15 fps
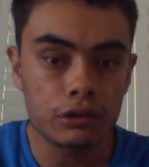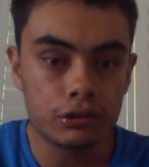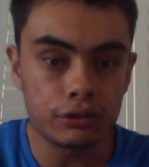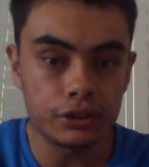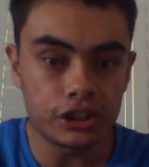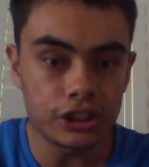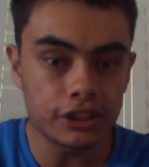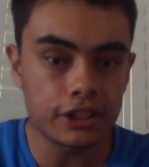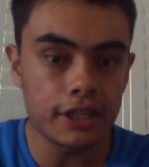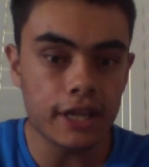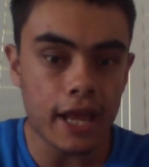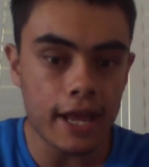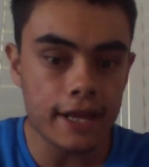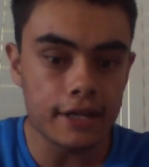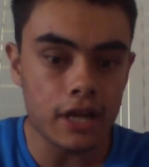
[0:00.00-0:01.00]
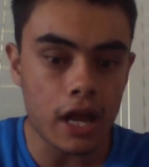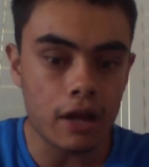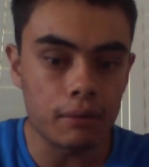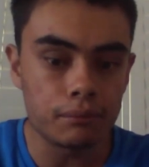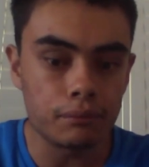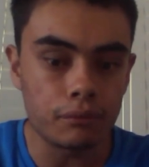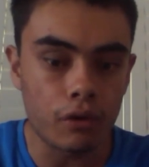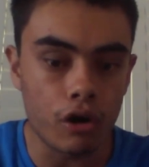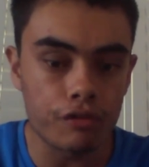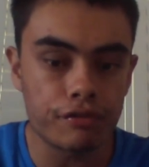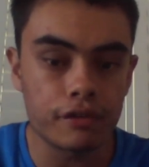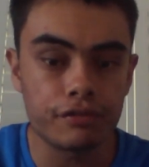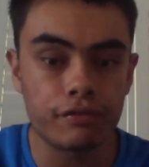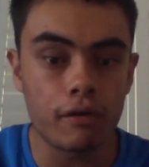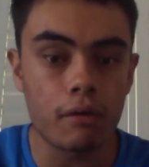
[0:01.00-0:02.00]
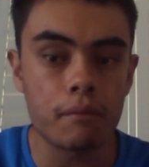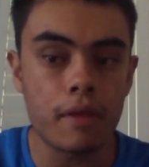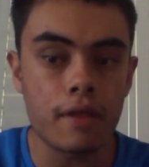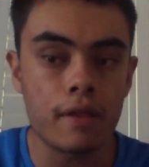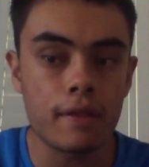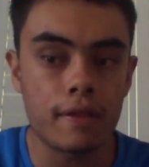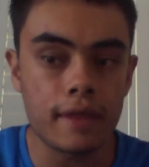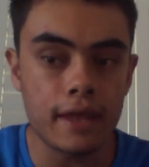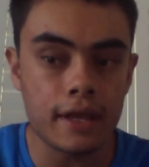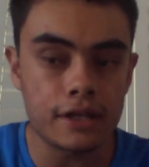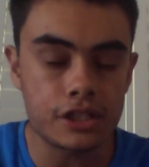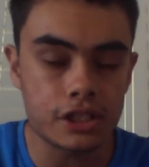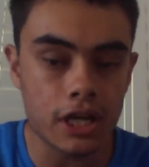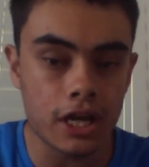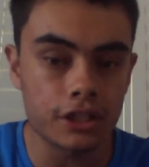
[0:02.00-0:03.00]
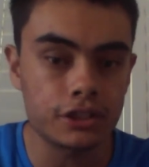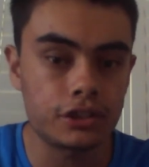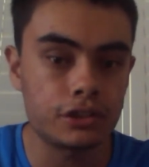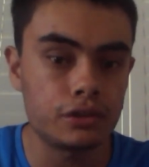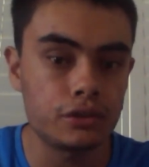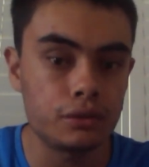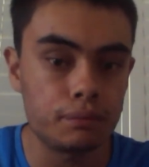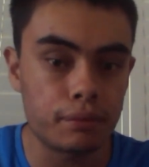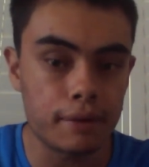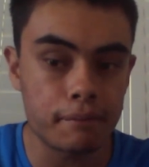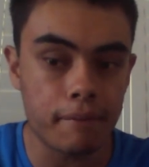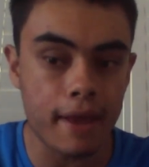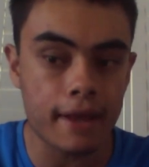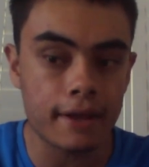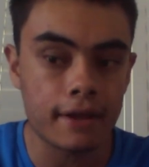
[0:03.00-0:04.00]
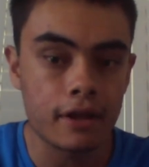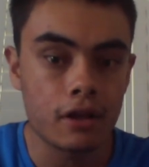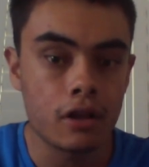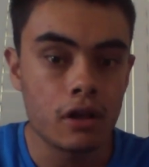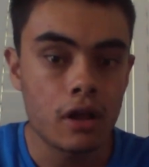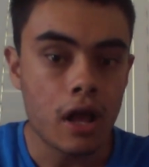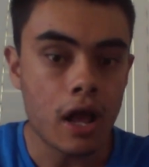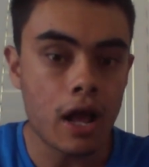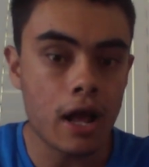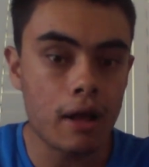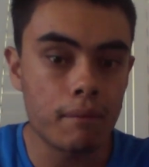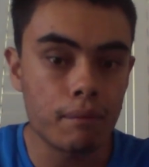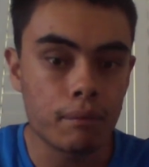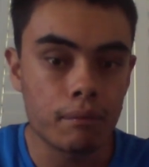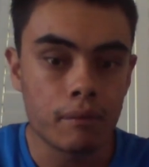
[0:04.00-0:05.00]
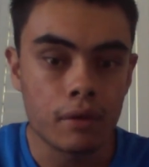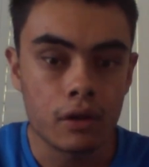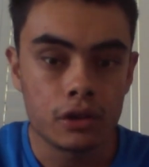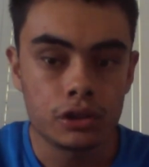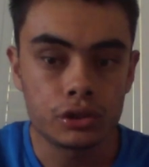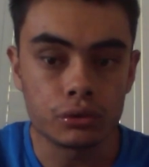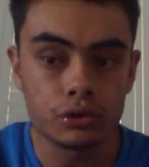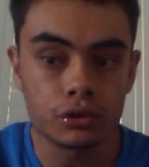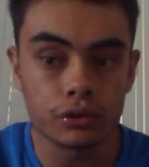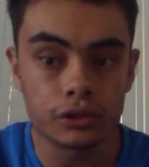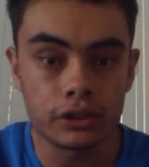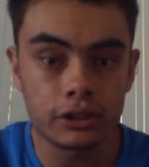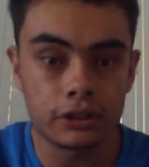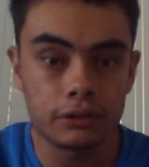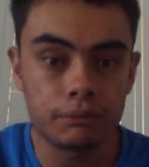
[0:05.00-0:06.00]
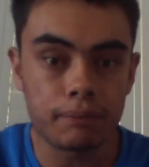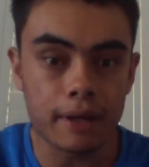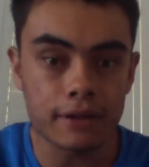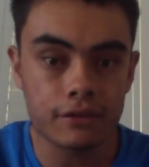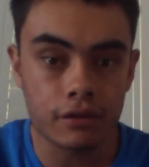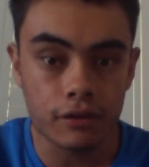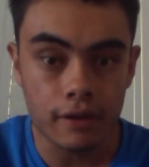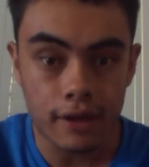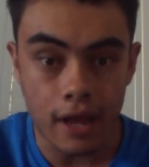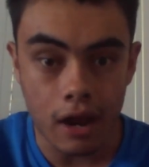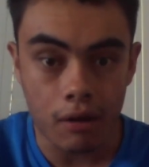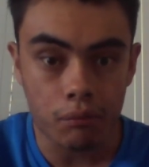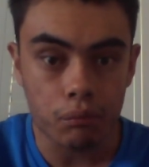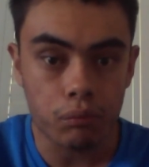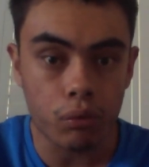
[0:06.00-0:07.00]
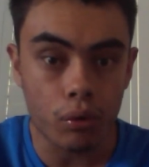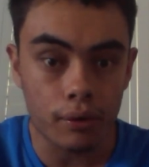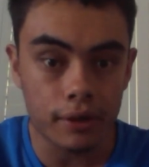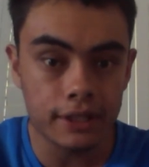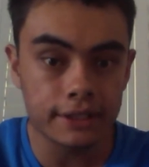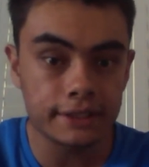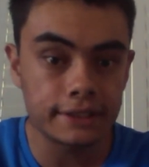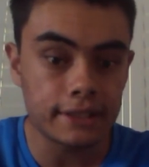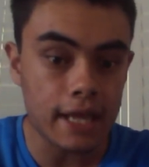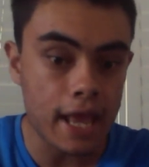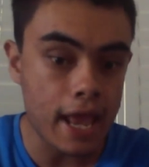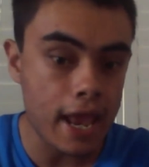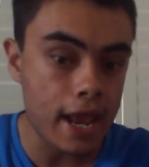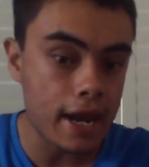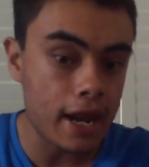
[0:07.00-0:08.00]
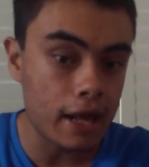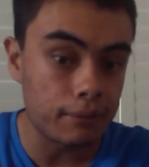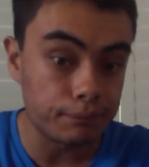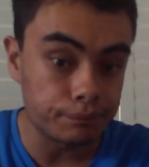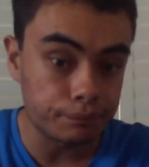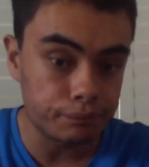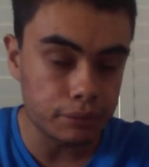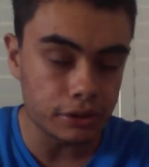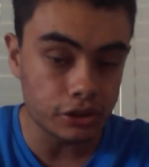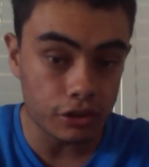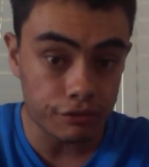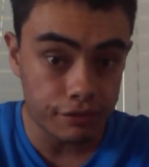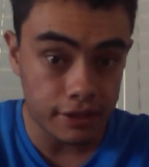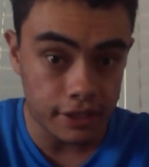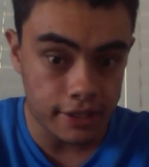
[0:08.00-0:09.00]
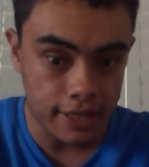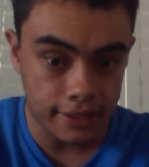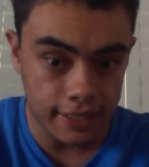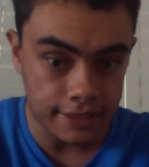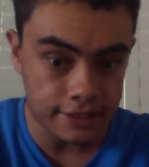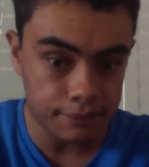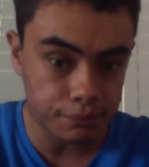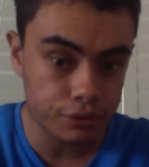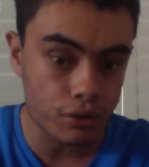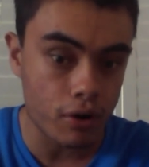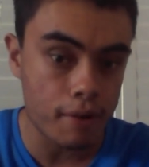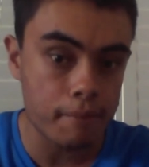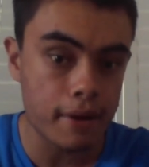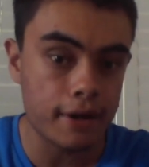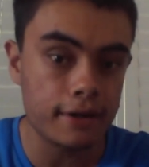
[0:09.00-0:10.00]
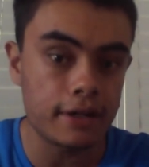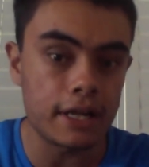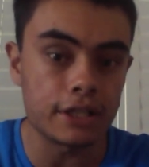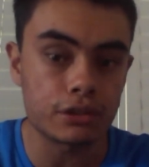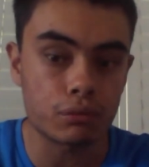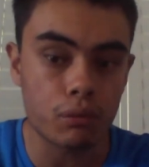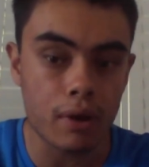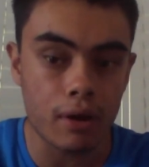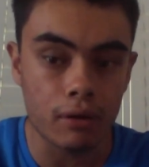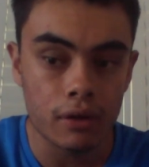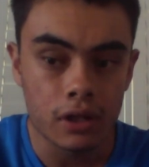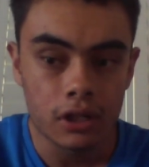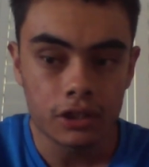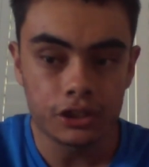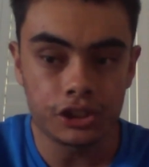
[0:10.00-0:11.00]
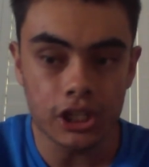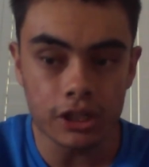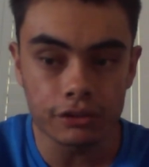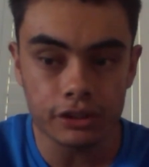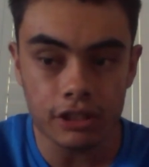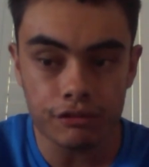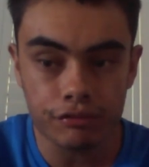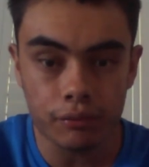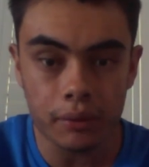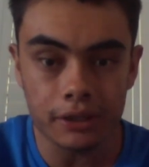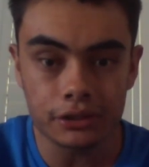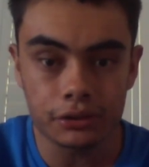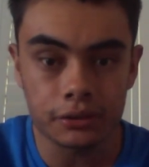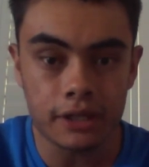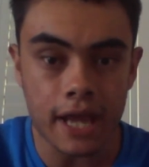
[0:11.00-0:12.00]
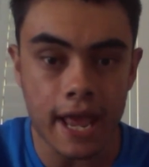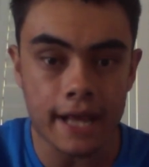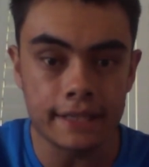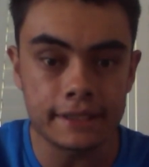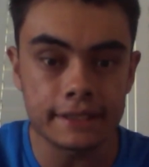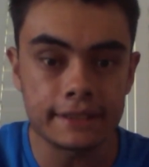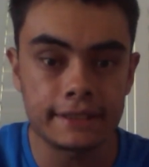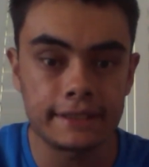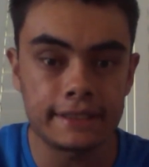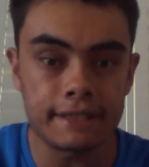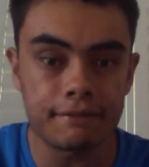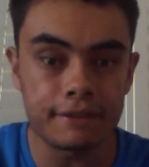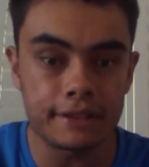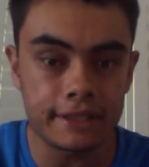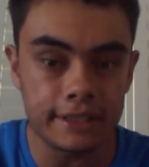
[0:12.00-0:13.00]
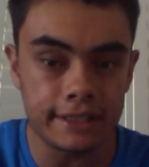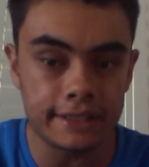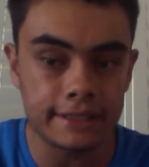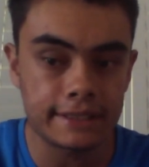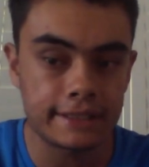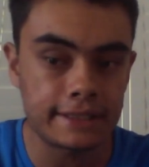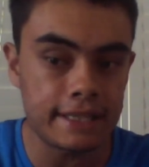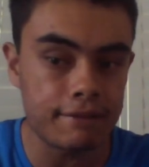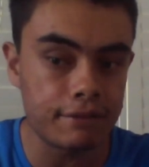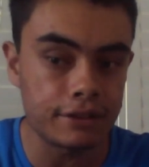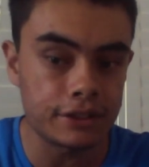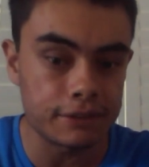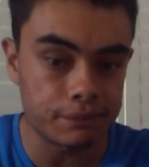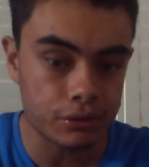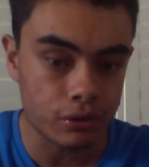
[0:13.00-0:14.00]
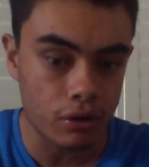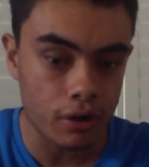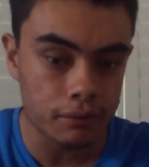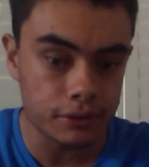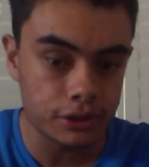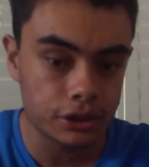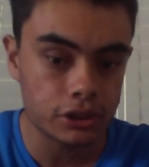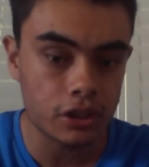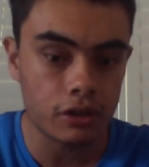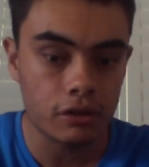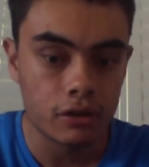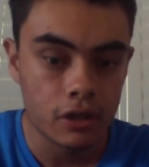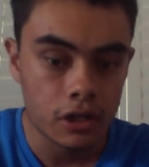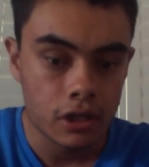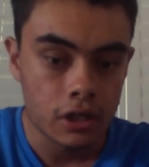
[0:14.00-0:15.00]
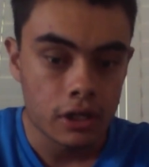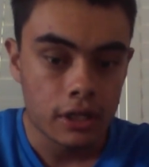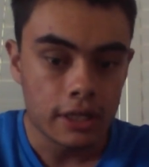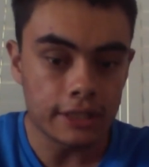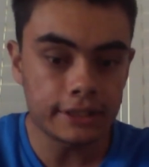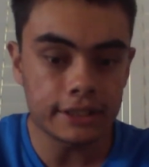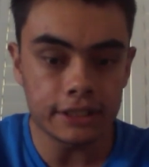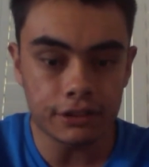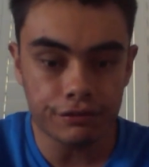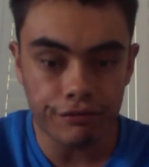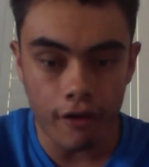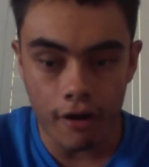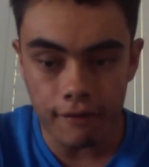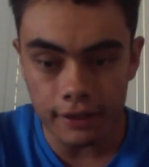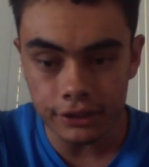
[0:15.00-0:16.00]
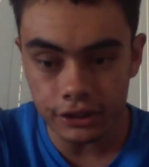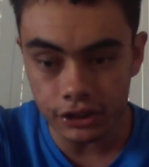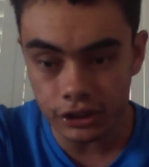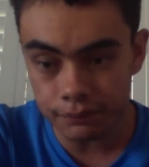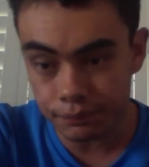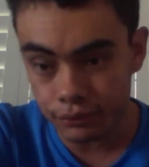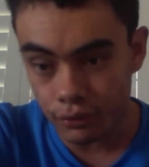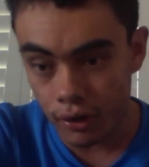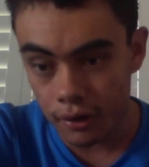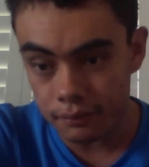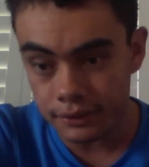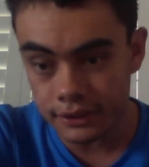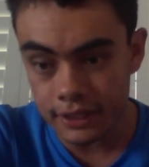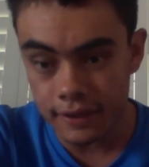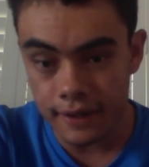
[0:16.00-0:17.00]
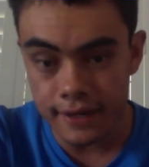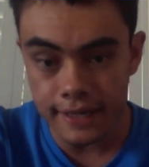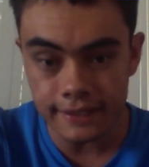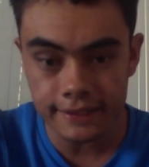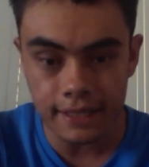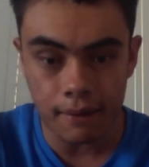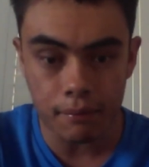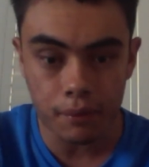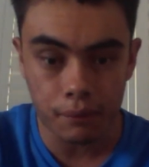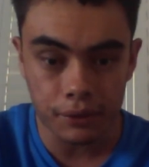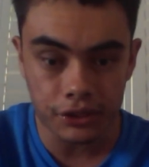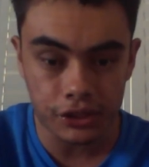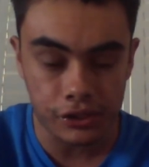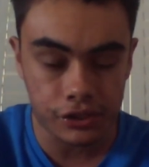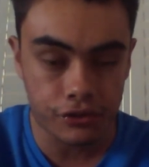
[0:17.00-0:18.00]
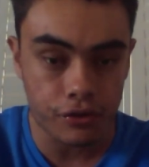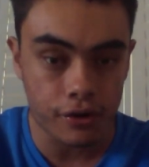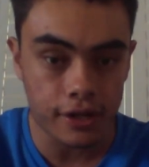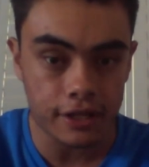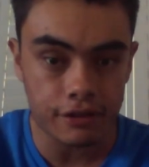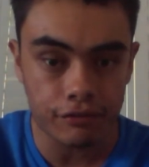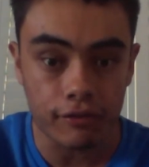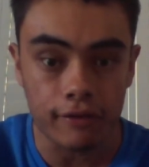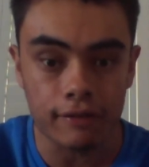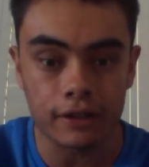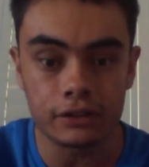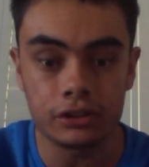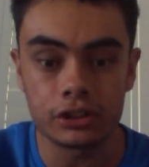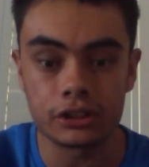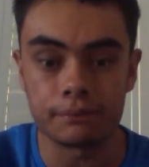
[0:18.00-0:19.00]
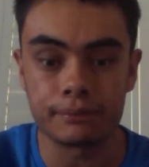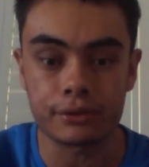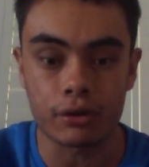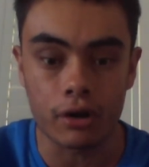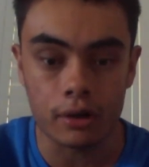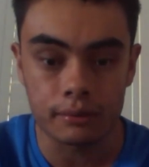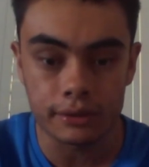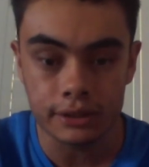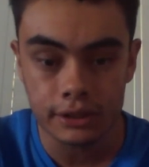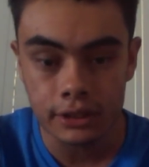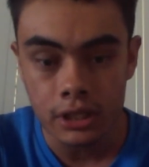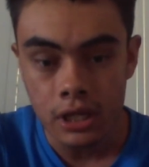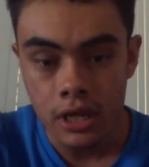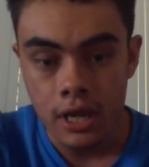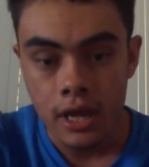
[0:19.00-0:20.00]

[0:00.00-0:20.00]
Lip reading: rejecting a offer from the Sharks to bring back Shaun Johnson back to the Warriors. And please don't forget to hit that subscribe button as well. Channel's at 477 subscribers, so let's get to 500 subscribers in the next couple of weeks. Try to get to 500 subscribers.